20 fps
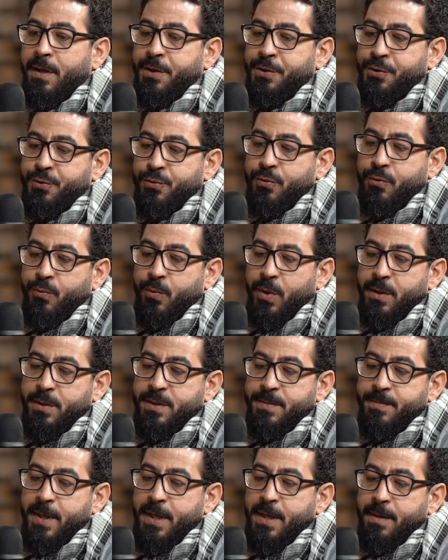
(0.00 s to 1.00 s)
Sure, we
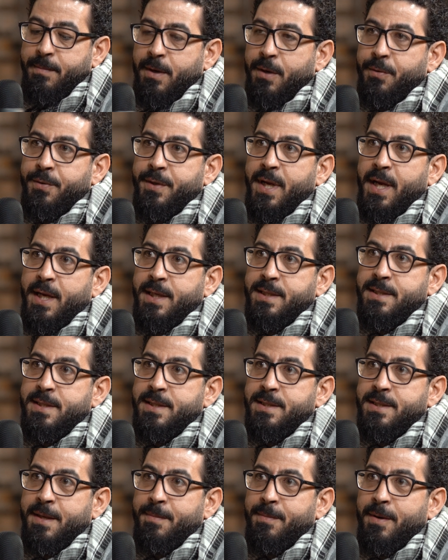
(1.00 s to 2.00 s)
speak about
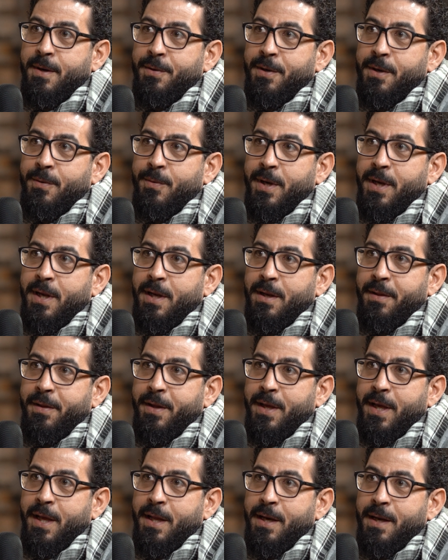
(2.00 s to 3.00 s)
taxes, about our
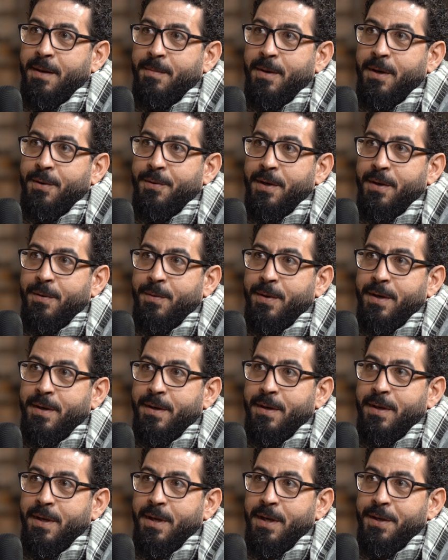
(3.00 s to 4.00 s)
healthcare, about our
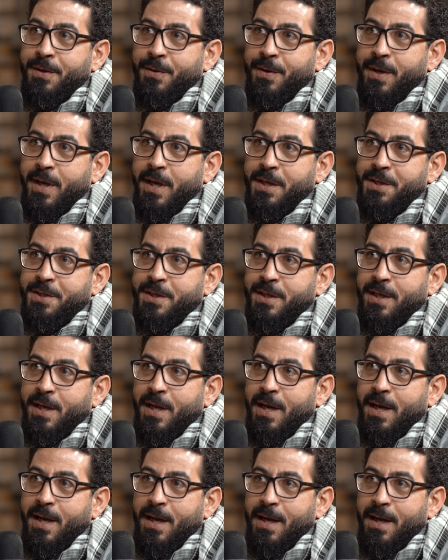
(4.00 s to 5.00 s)
education,
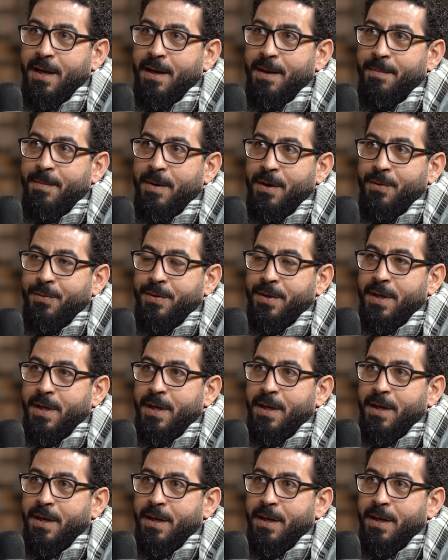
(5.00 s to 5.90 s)
about